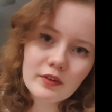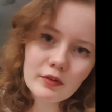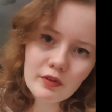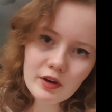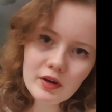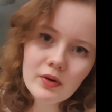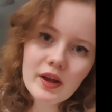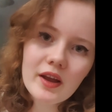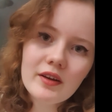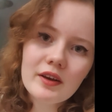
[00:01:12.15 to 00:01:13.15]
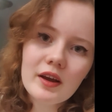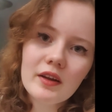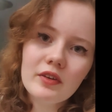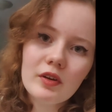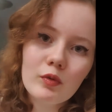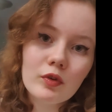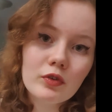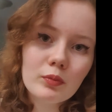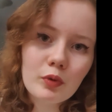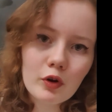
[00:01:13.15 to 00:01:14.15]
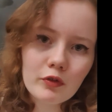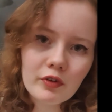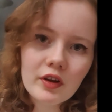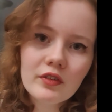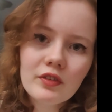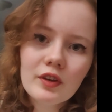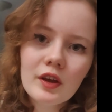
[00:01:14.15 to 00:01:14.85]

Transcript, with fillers: the video aid and it was perfect.